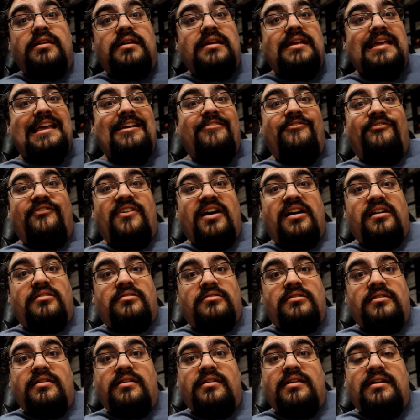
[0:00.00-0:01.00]
He
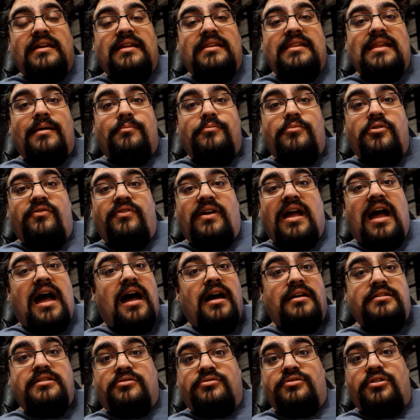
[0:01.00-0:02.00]
fell in that movie.
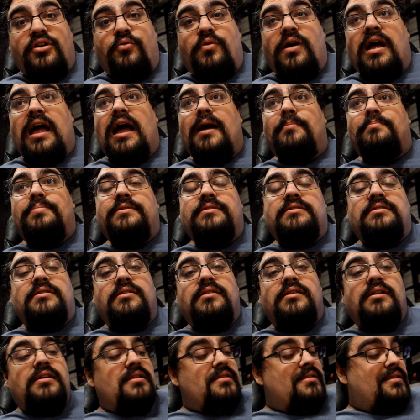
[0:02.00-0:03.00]
I don't know what happened.
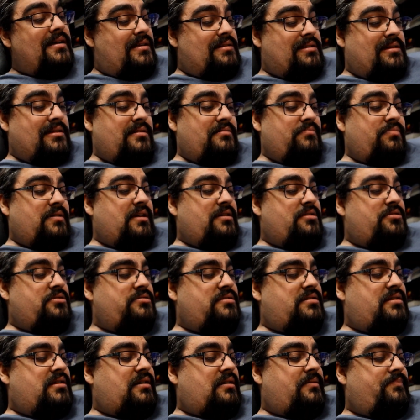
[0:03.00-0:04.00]
That's going to be
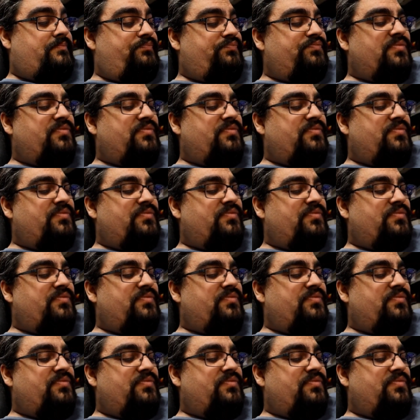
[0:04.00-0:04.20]
interesting.